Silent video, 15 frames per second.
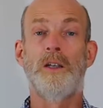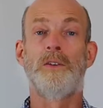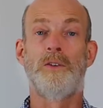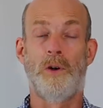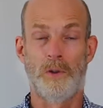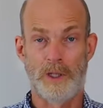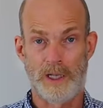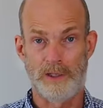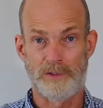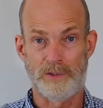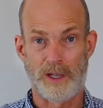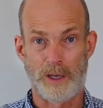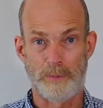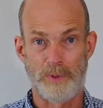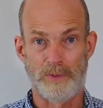Don't let it
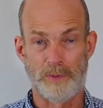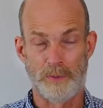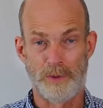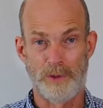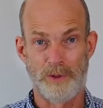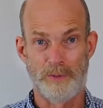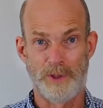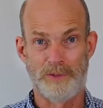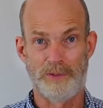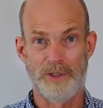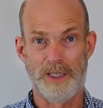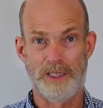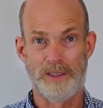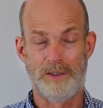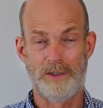stop you from doing what you
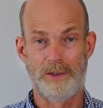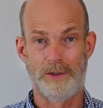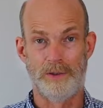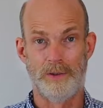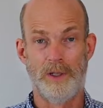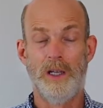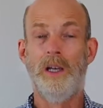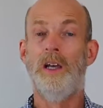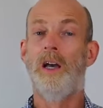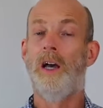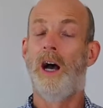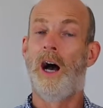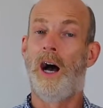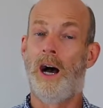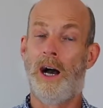need to do.
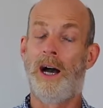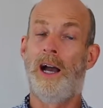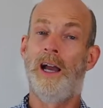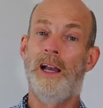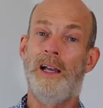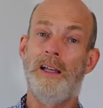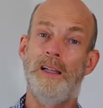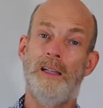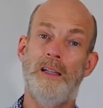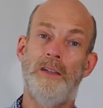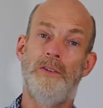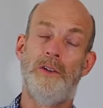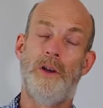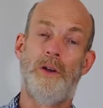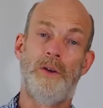I
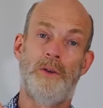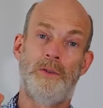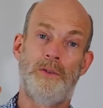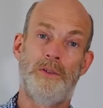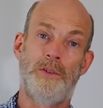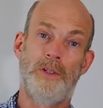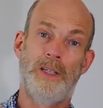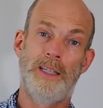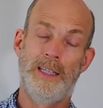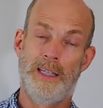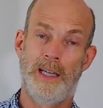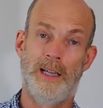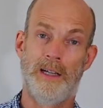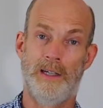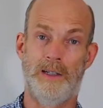don't
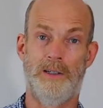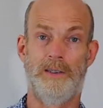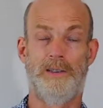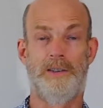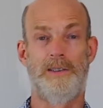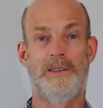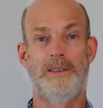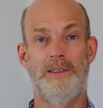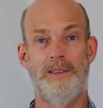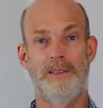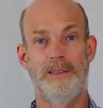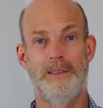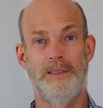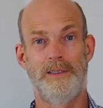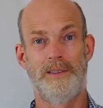care.
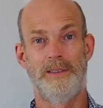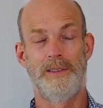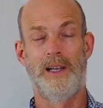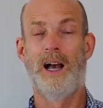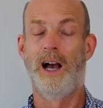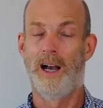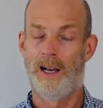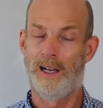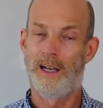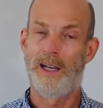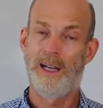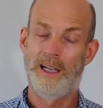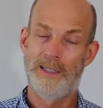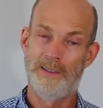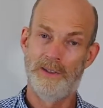
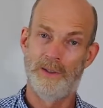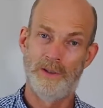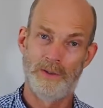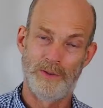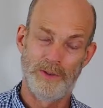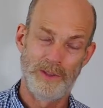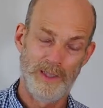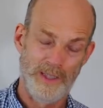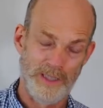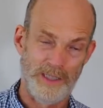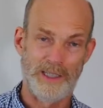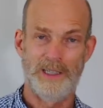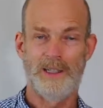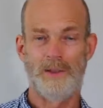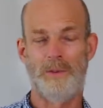I don't
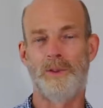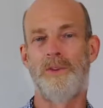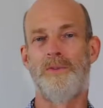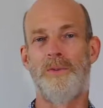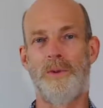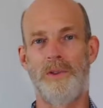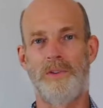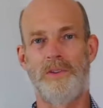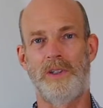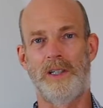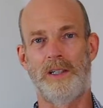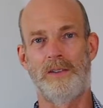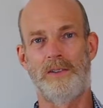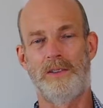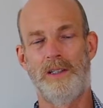care what the voice
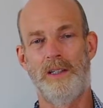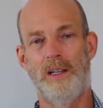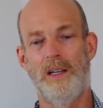says.